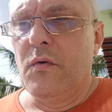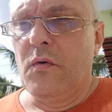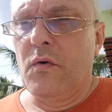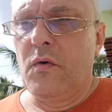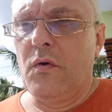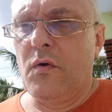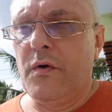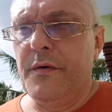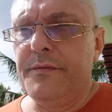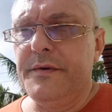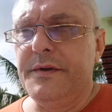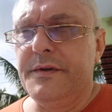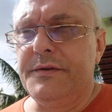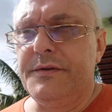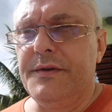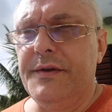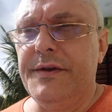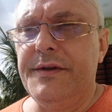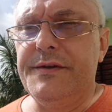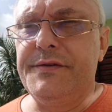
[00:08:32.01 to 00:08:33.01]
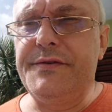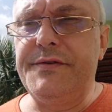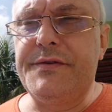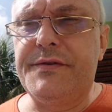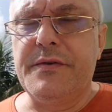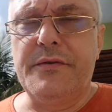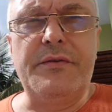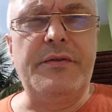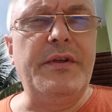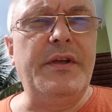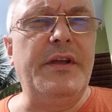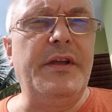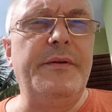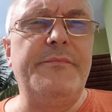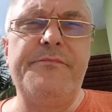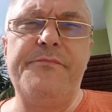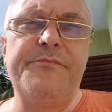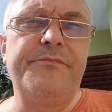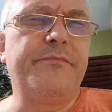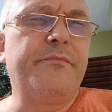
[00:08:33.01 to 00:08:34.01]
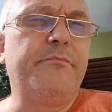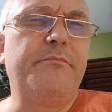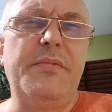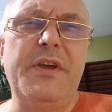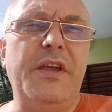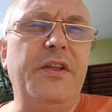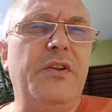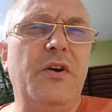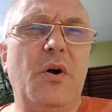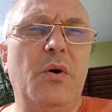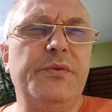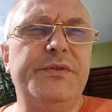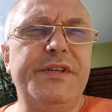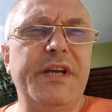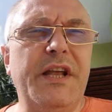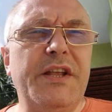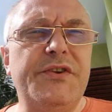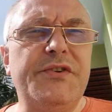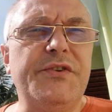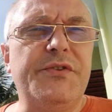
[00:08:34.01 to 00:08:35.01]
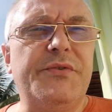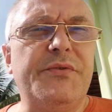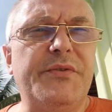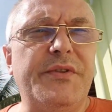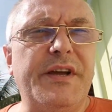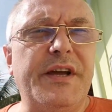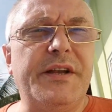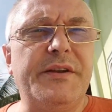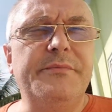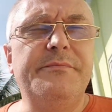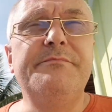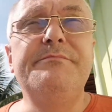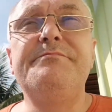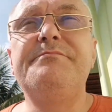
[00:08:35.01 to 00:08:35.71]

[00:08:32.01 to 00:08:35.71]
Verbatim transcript: or at least they pay no attention to that.